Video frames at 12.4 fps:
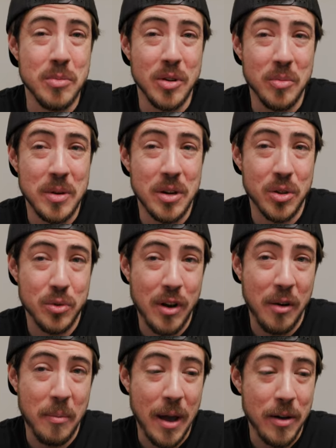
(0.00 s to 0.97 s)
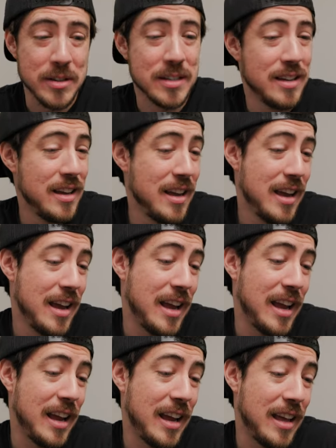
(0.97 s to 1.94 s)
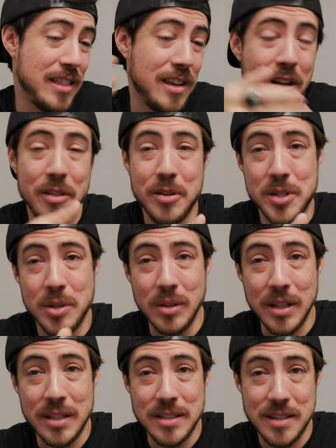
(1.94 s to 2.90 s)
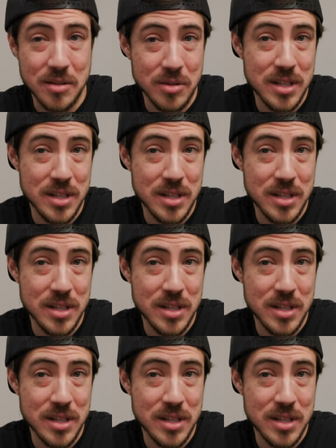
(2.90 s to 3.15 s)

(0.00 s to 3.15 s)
millimeter thread mount and the other two lenses are